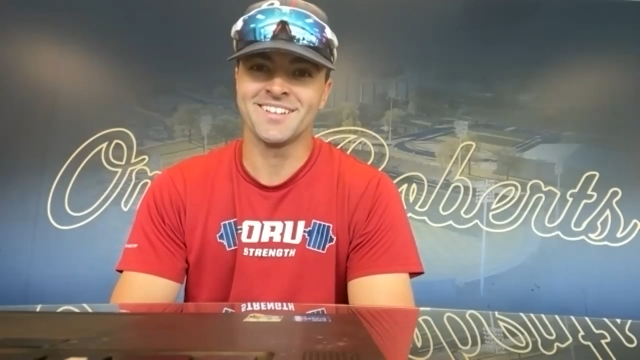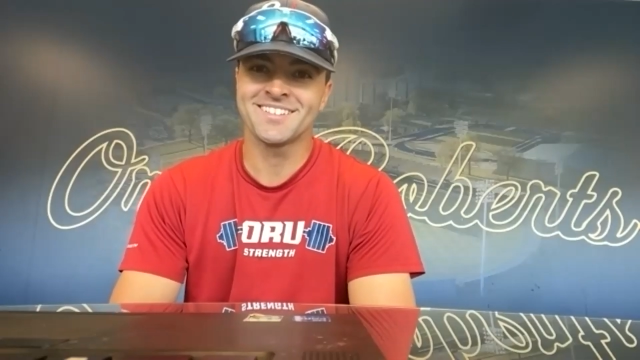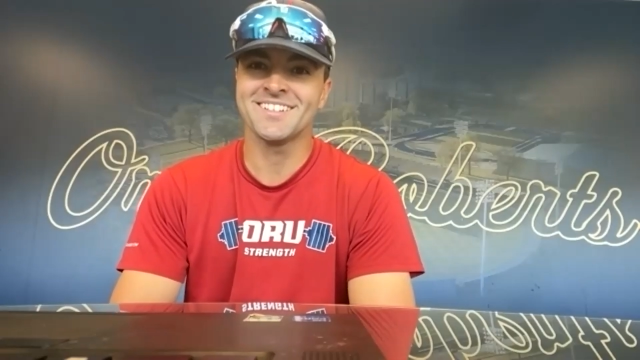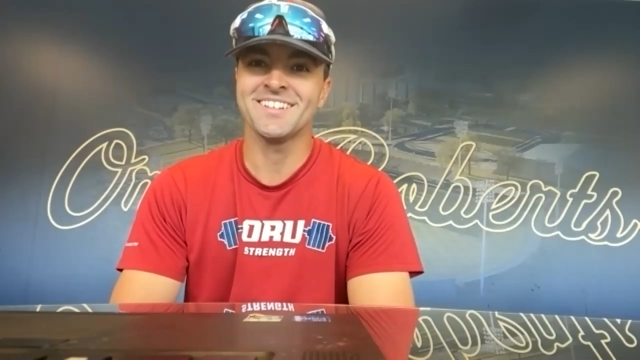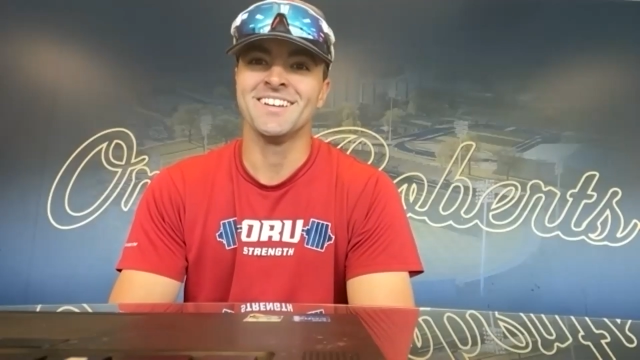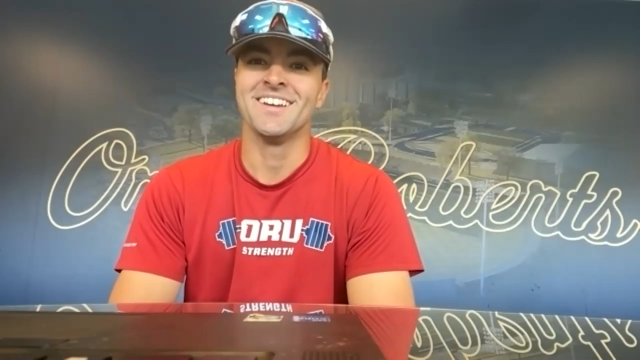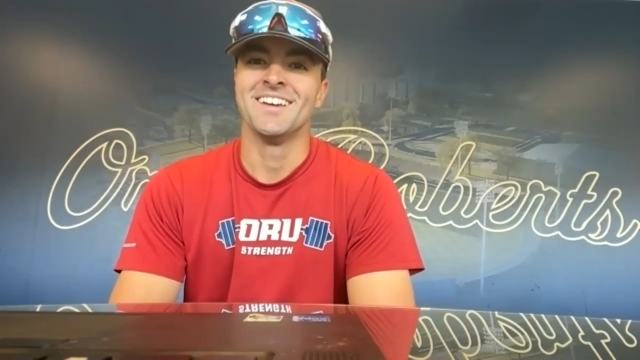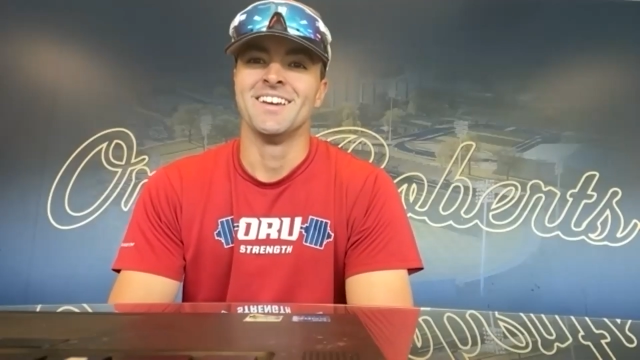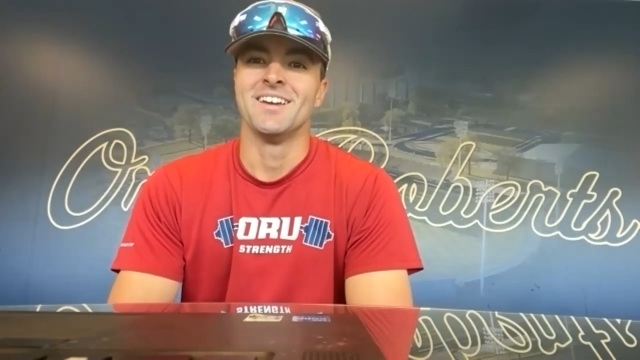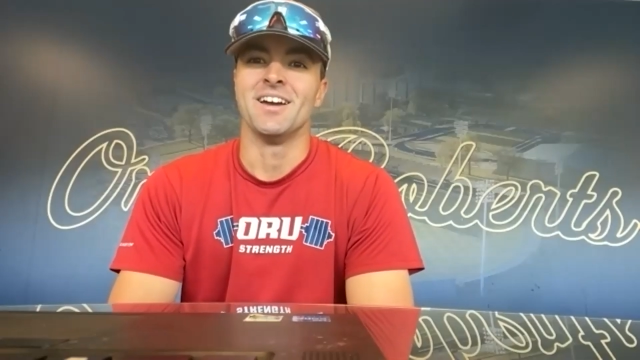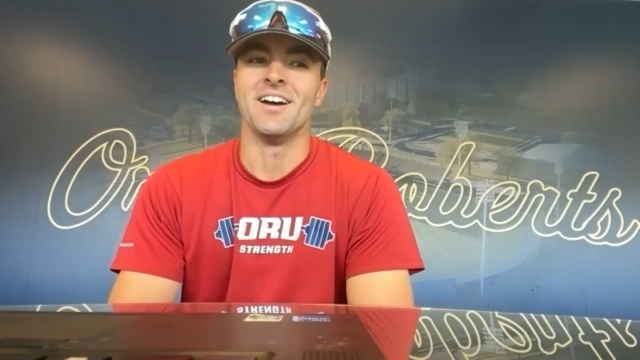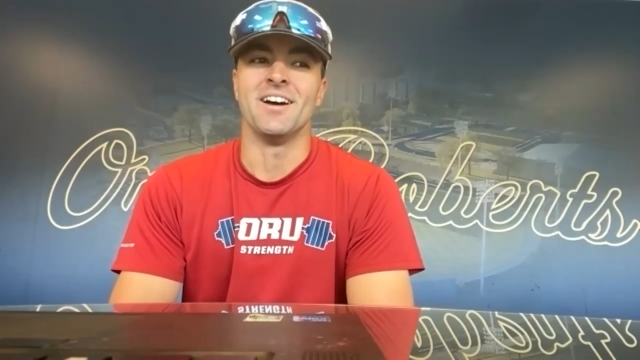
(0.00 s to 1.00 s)
experience
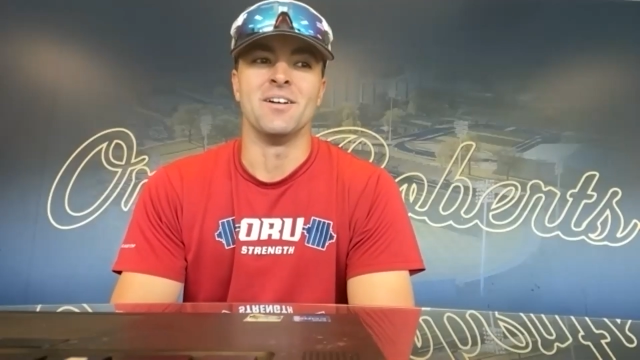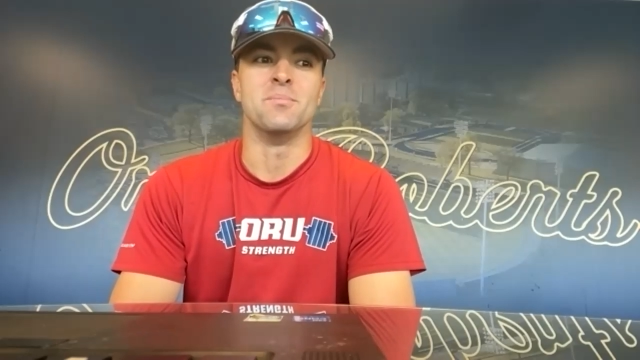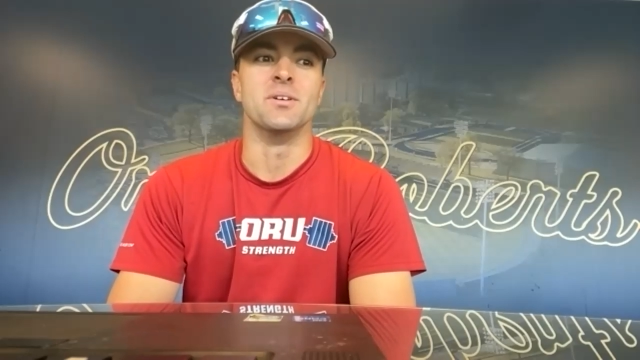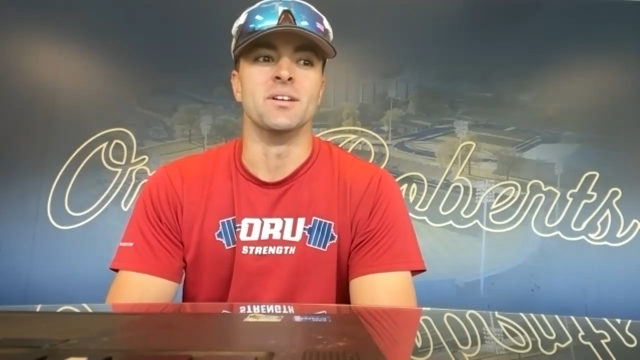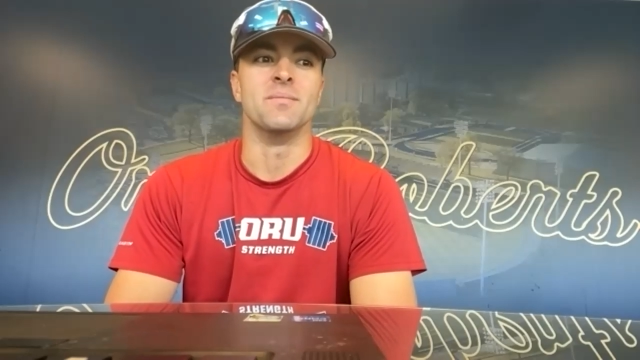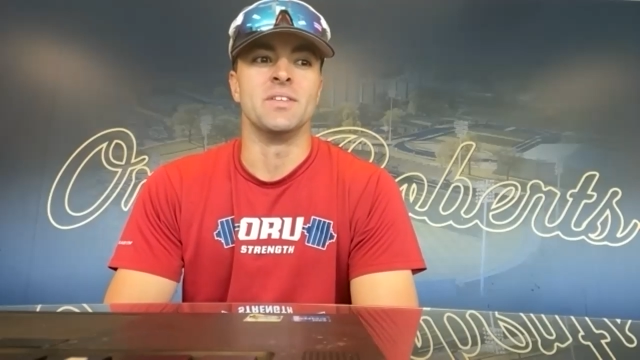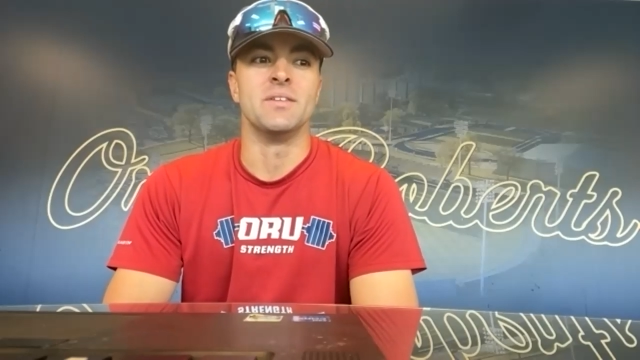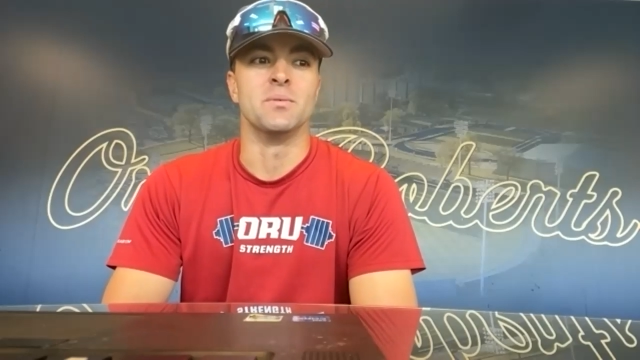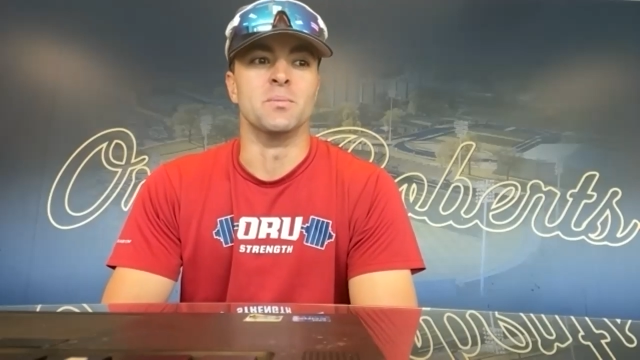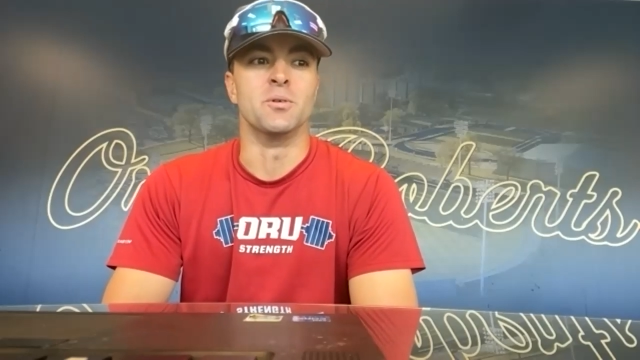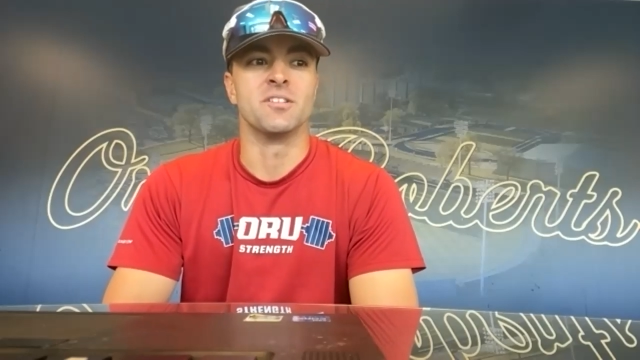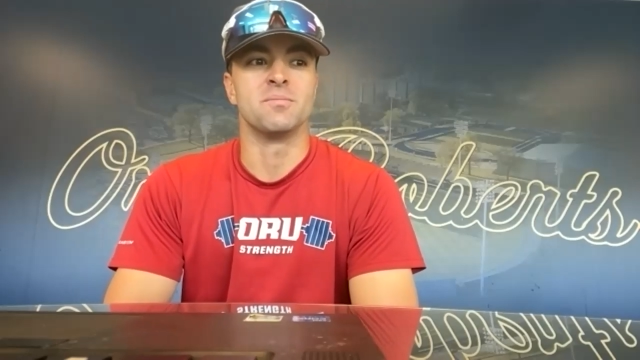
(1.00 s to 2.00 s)
it,
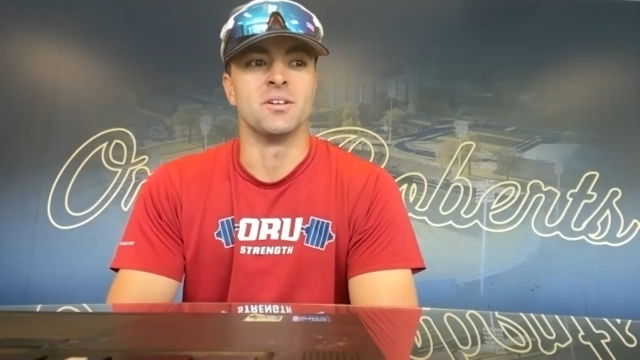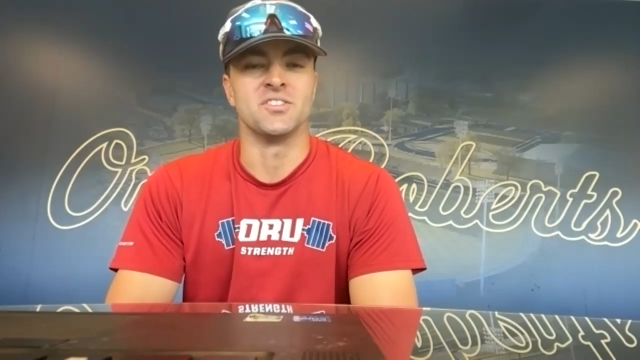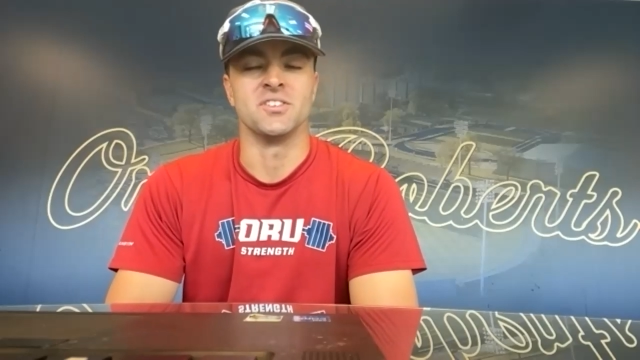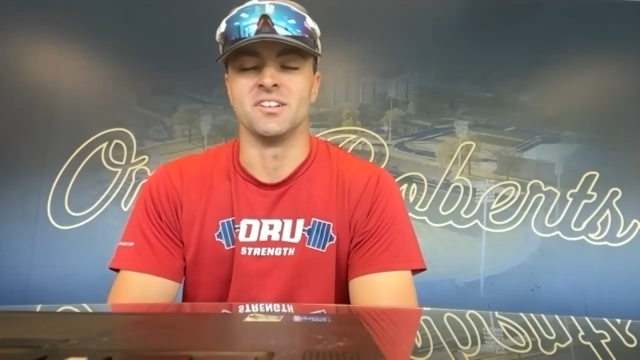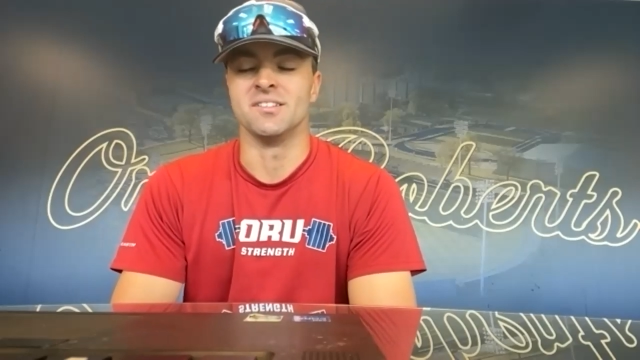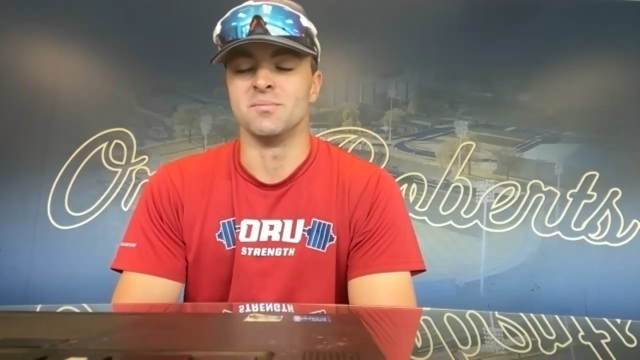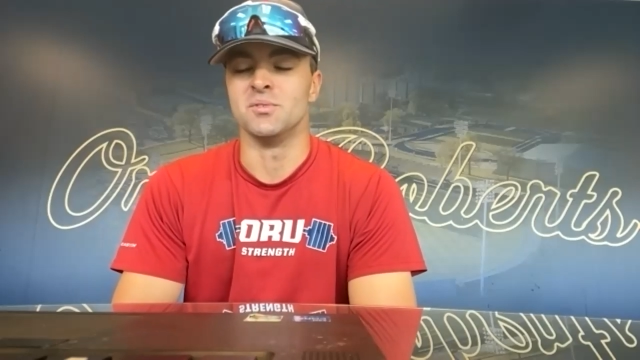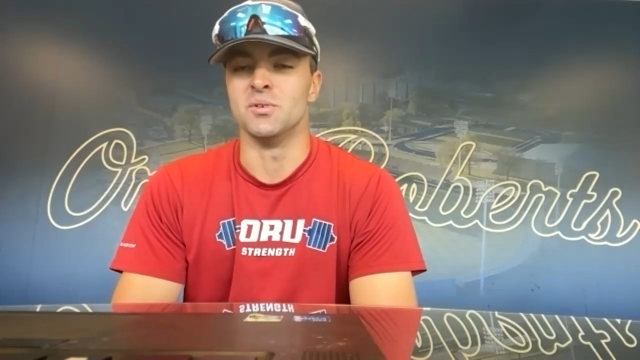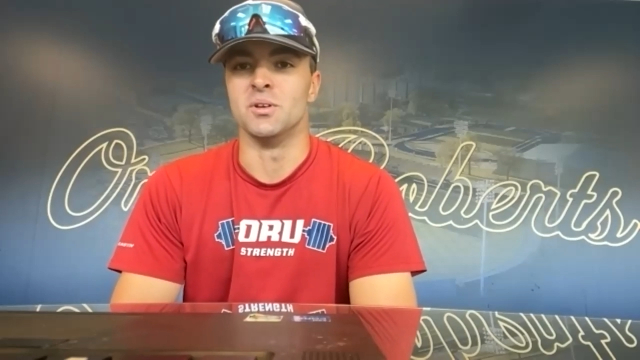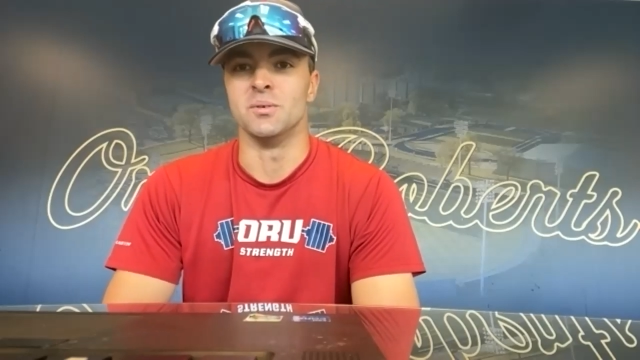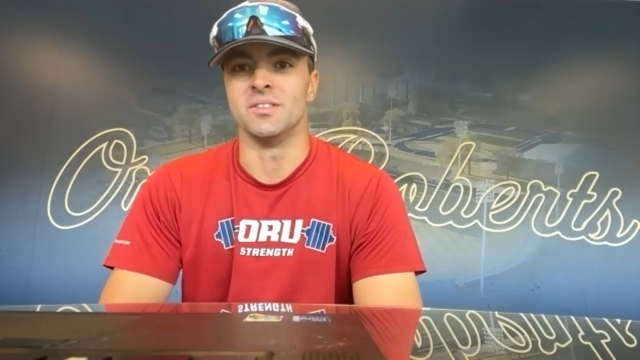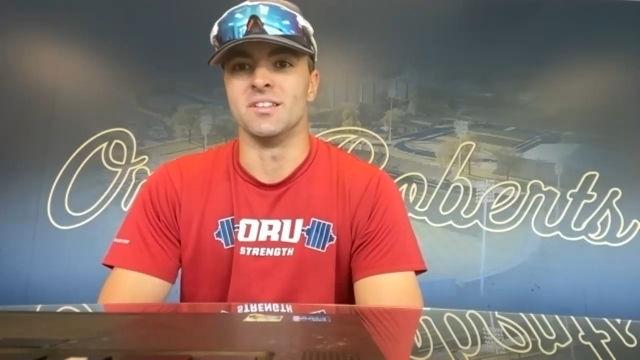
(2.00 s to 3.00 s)
but even more special
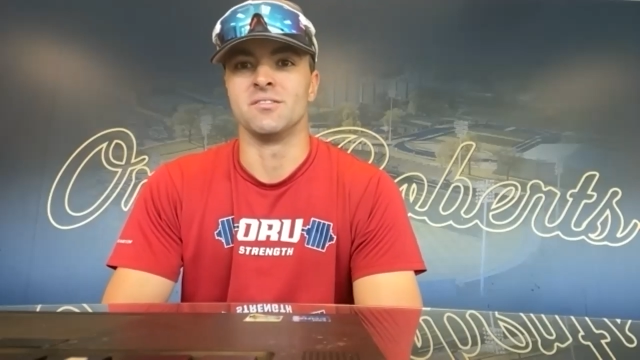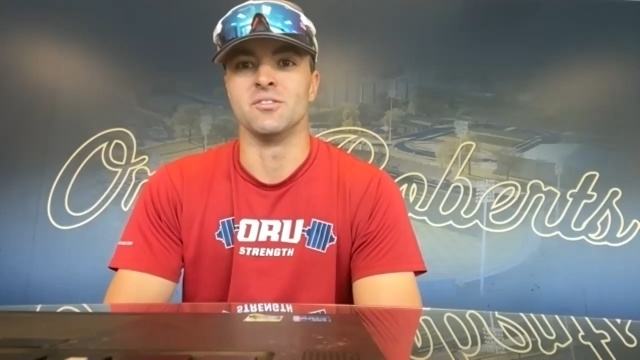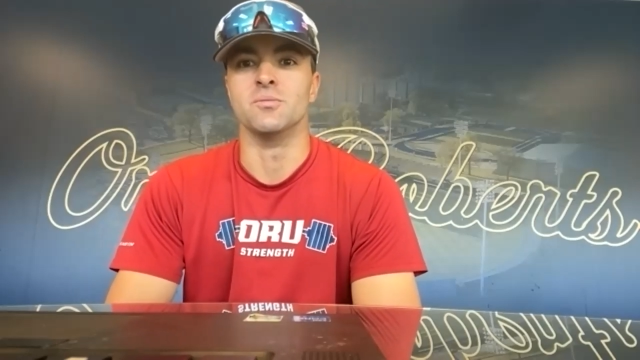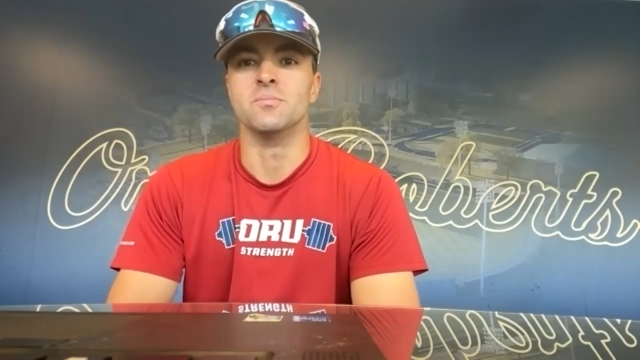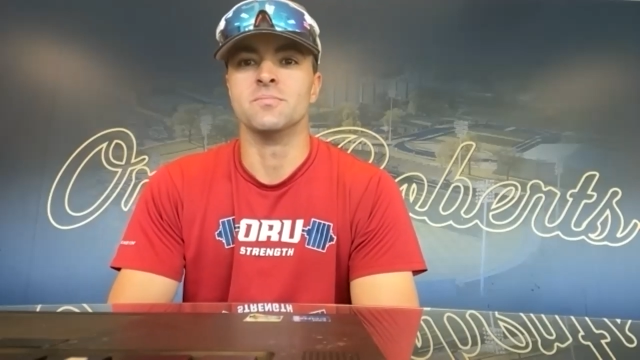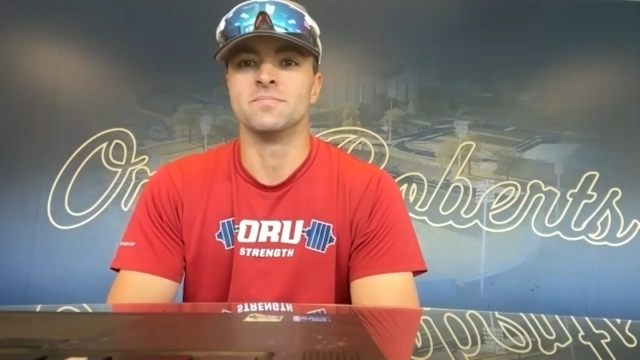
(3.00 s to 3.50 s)
because I'm doing it with this